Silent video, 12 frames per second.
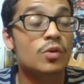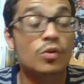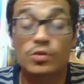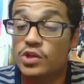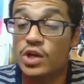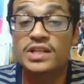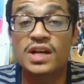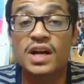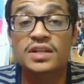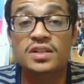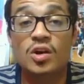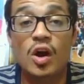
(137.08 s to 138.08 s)
John
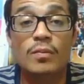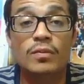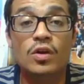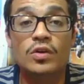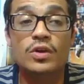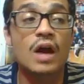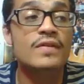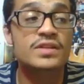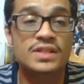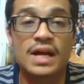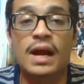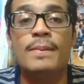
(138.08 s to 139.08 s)
Stockton and Karl Malone. You know,
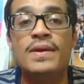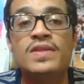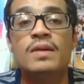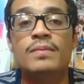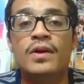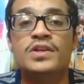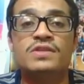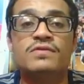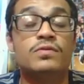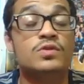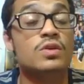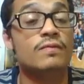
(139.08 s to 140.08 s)
obviously I made the comparison
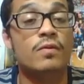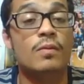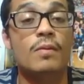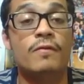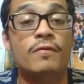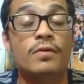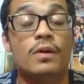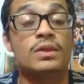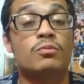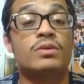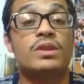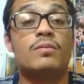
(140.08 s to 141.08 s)

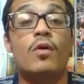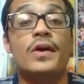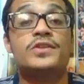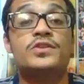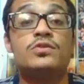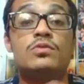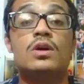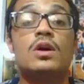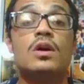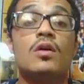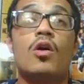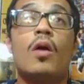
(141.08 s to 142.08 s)
with Amare to
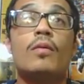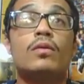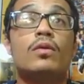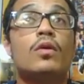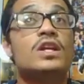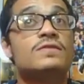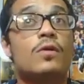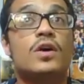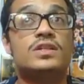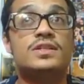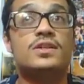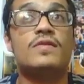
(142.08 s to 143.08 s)
Karl Malone as far
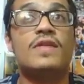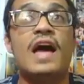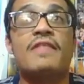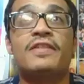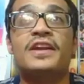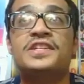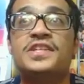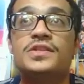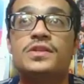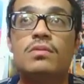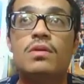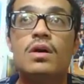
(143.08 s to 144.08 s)
as, you know, the
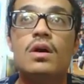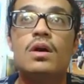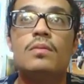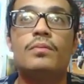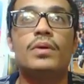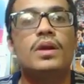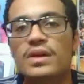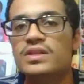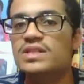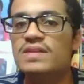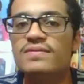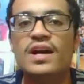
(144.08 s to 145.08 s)
athleticism, but you mean
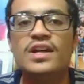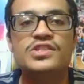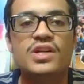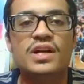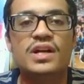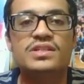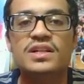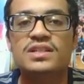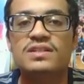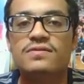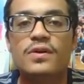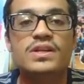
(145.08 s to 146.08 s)
Steve Nash and John
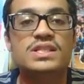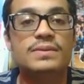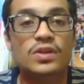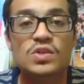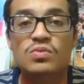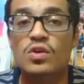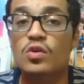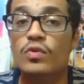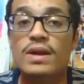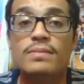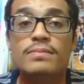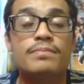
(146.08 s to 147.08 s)
Stockton, very similar as well. Great